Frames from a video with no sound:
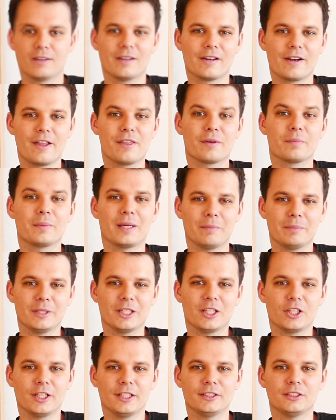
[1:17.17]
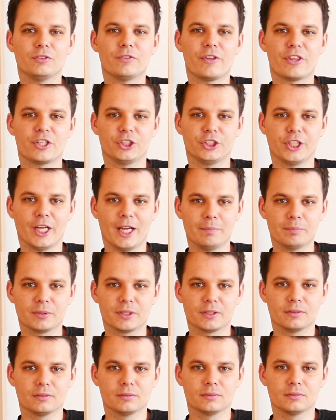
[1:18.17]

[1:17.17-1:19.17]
Rhythm can be created with shapes.